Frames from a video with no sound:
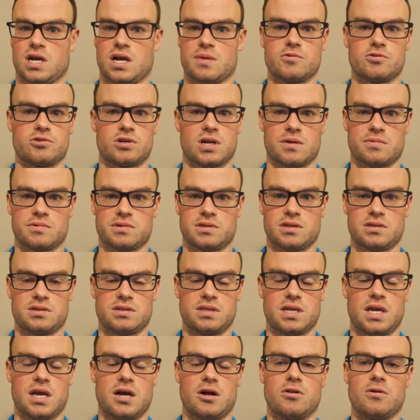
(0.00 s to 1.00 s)
Their job is to
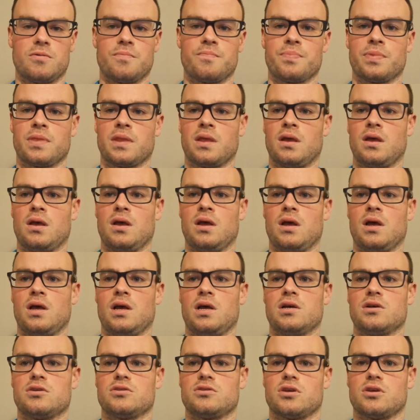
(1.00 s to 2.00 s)
sell.
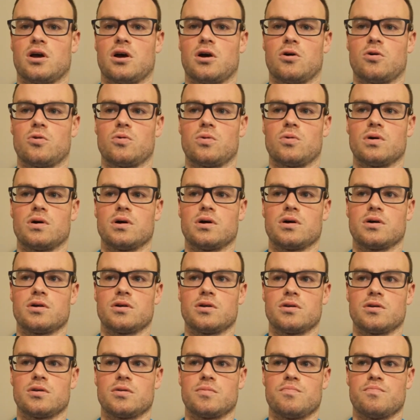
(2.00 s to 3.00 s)
So
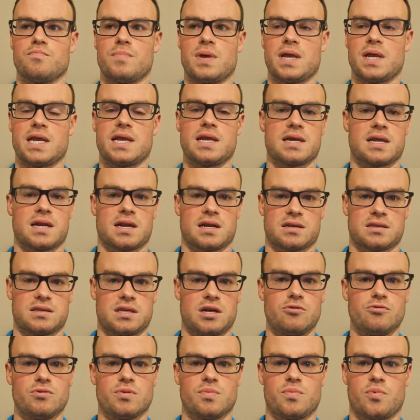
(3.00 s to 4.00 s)
making an
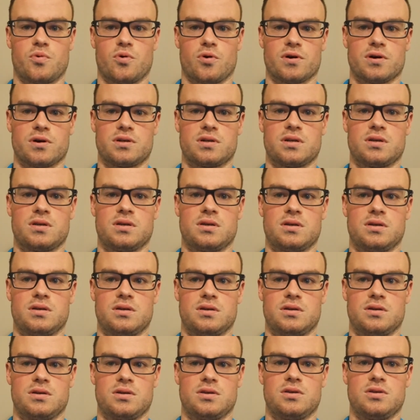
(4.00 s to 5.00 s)
Excel report,
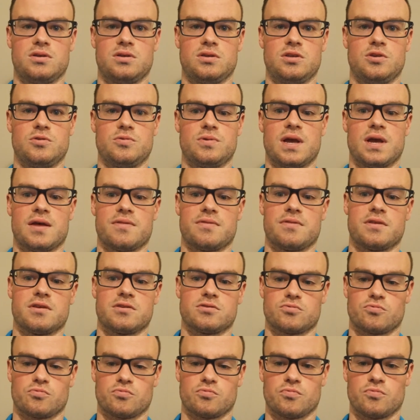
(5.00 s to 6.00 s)
you get
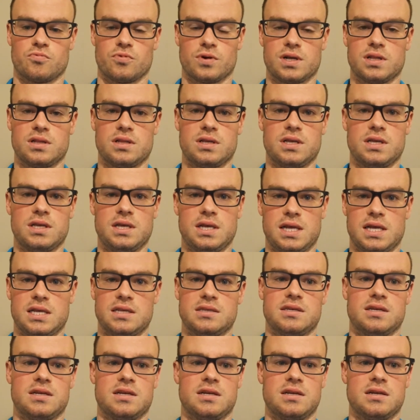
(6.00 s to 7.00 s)
this really
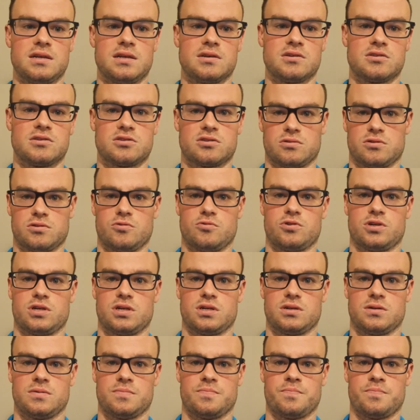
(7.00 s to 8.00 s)
easy solution.